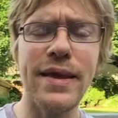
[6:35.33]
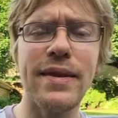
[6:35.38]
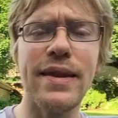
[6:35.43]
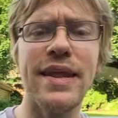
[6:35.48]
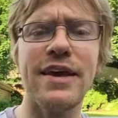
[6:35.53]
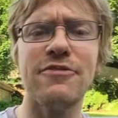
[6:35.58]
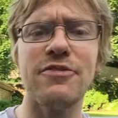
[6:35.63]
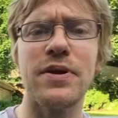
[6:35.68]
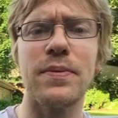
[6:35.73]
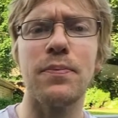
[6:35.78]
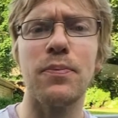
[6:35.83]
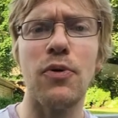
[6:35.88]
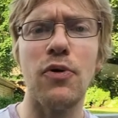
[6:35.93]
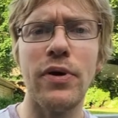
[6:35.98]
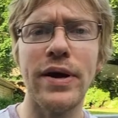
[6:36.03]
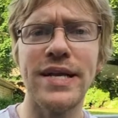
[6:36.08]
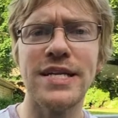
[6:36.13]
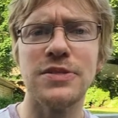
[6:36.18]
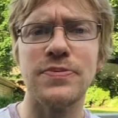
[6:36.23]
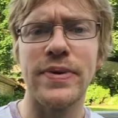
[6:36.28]
different
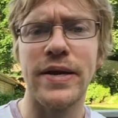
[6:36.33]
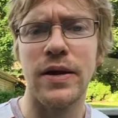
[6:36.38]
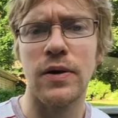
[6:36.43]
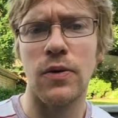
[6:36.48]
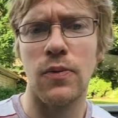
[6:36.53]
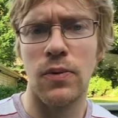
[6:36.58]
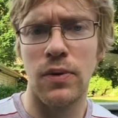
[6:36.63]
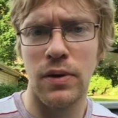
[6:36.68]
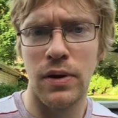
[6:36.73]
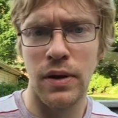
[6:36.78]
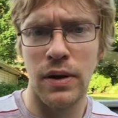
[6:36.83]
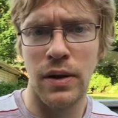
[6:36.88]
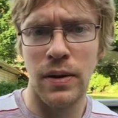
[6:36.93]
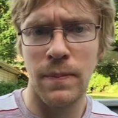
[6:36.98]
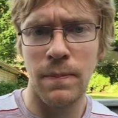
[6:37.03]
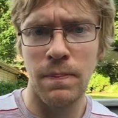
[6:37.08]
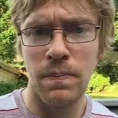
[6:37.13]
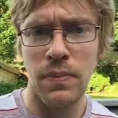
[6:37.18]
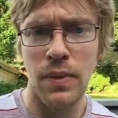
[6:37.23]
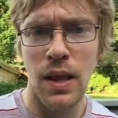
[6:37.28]
points being rewarded.
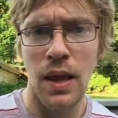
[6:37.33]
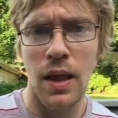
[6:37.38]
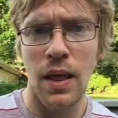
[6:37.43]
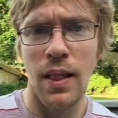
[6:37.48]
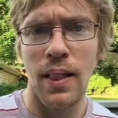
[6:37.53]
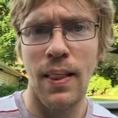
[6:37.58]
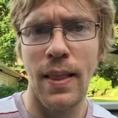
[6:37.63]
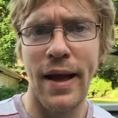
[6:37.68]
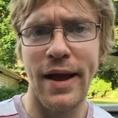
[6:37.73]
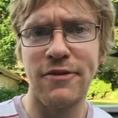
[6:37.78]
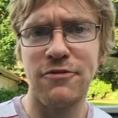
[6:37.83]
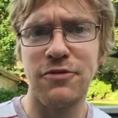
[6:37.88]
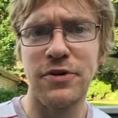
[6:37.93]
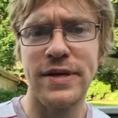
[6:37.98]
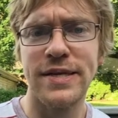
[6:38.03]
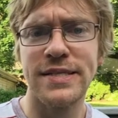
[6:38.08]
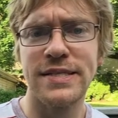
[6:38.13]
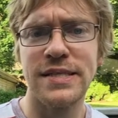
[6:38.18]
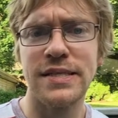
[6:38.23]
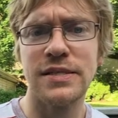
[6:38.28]
Like for
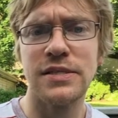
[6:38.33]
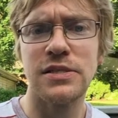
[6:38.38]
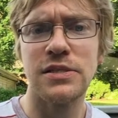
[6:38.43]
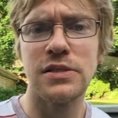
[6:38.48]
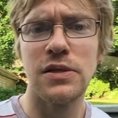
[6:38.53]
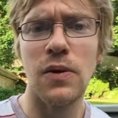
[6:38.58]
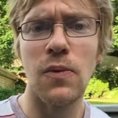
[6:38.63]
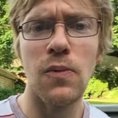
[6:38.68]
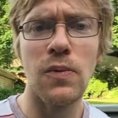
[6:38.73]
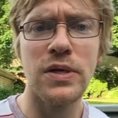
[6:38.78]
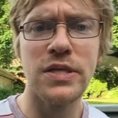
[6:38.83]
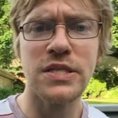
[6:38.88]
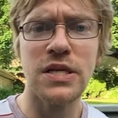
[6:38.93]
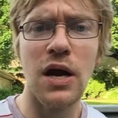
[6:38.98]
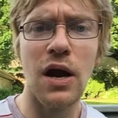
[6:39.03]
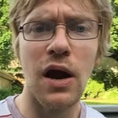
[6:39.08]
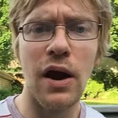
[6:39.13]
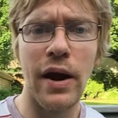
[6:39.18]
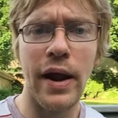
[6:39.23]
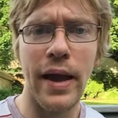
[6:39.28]
instance,
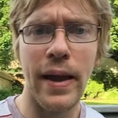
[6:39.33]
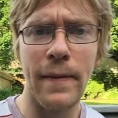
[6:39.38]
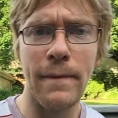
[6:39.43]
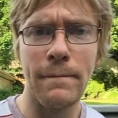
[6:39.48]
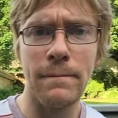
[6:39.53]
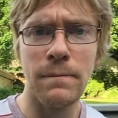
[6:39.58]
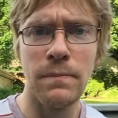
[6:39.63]
Wazari.